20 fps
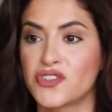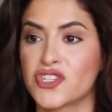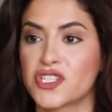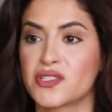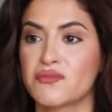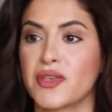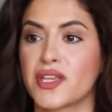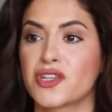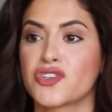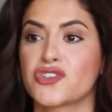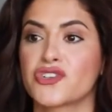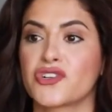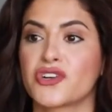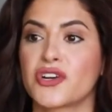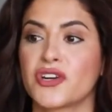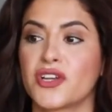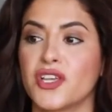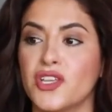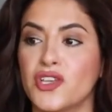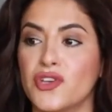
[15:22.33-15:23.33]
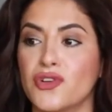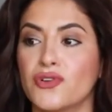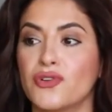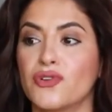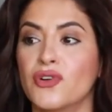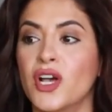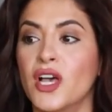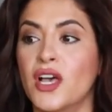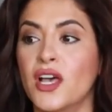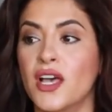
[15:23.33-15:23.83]
Just make sure
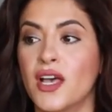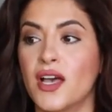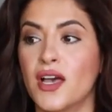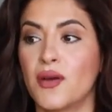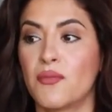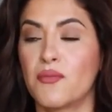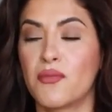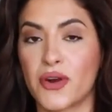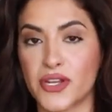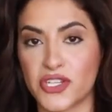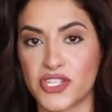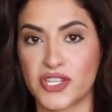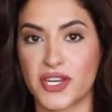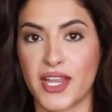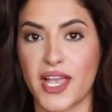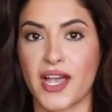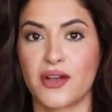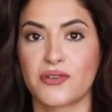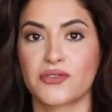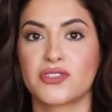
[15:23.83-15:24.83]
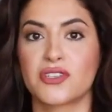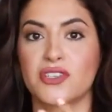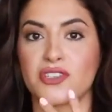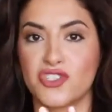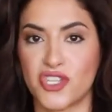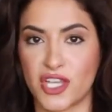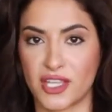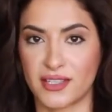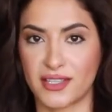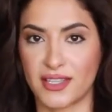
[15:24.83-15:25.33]
you brush it out
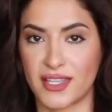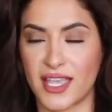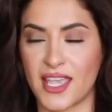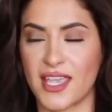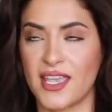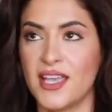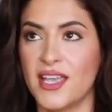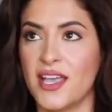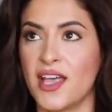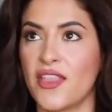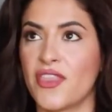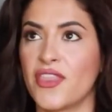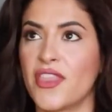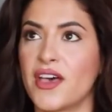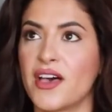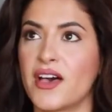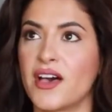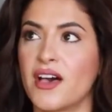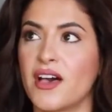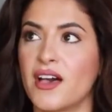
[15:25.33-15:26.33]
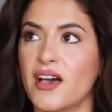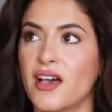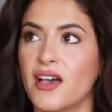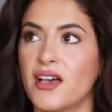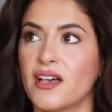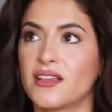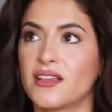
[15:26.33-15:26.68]
gently. The